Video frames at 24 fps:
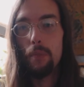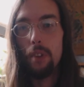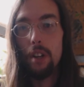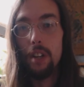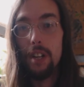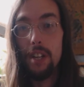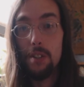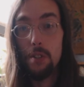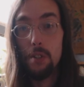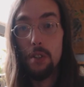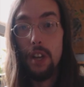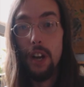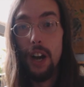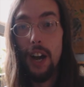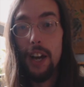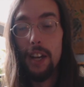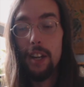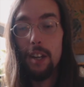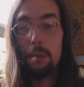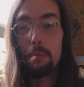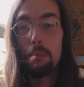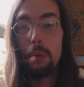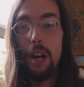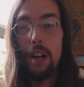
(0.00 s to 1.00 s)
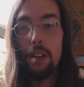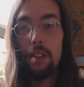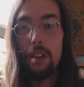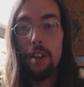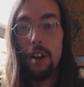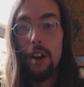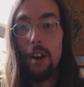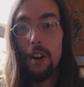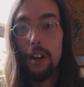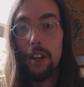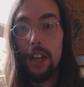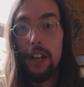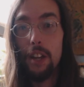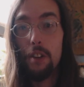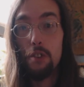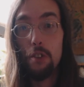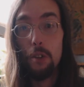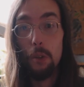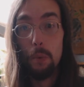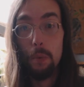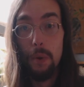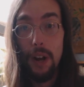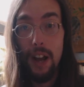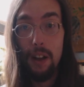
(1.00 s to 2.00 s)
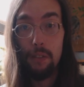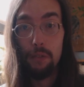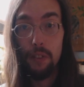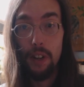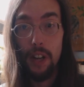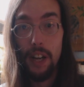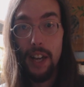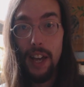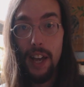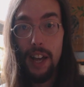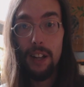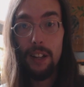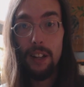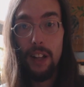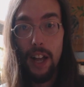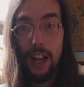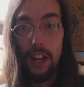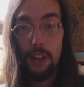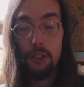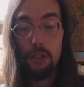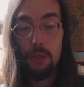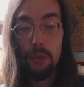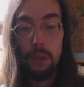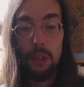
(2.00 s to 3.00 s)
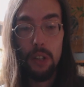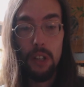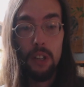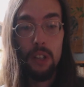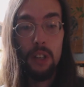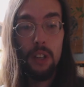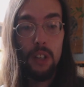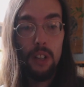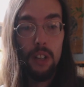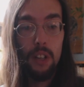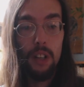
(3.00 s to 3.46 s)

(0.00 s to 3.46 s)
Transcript: uh, is guided by the Archangel Raphael, actually,